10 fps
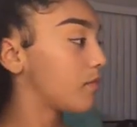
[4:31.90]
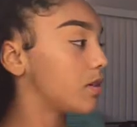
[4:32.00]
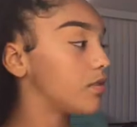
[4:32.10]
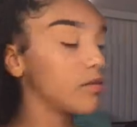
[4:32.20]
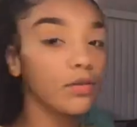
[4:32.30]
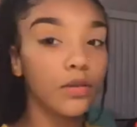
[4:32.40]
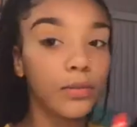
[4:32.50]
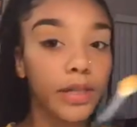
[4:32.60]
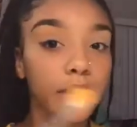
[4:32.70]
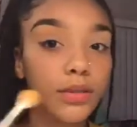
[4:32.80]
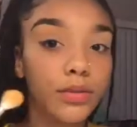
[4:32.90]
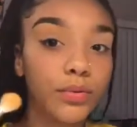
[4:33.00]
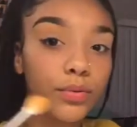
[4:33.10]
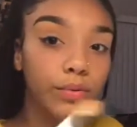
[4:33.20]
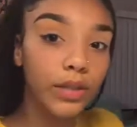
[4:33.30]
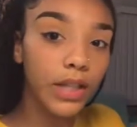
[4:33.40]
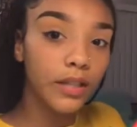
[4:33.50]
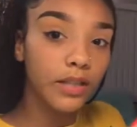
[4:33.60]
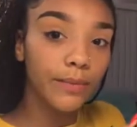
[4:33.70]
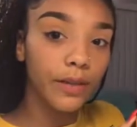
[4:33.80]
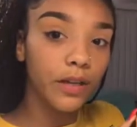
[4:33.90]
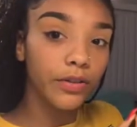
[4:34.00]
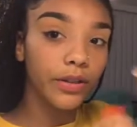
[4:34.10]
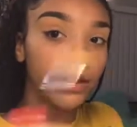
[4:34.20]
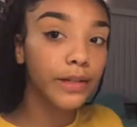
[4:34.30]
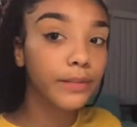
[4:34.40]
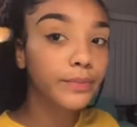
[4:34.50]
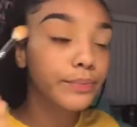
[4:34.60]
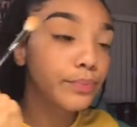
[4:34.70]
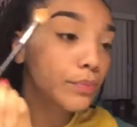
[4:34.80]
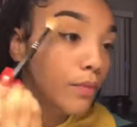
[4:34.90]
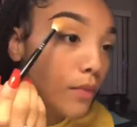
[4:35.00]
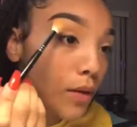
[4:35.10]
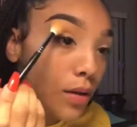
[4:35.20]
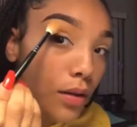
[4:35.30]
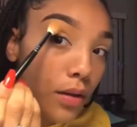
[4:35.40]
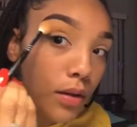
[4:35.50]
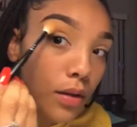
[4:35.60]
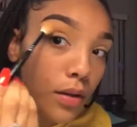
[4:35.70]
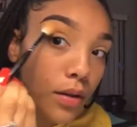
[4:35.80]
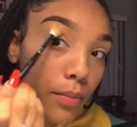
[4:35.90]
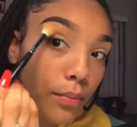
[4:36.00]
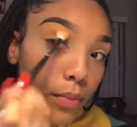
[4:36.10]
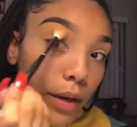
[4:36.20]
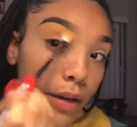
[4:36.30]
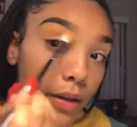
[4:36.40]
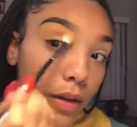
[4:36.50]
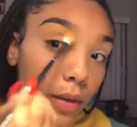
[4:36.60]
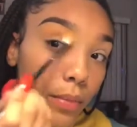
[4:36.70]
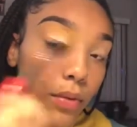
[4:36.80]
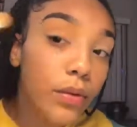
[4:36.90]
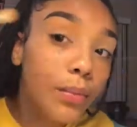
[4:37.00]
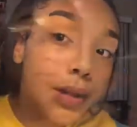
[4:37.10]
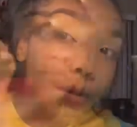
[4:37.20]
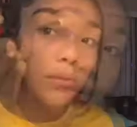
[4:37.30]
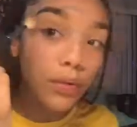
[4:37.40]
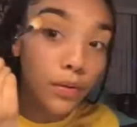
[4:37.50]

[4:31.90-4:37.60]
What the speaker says: Just gonna go back into that same color again and brighten it up a little bit.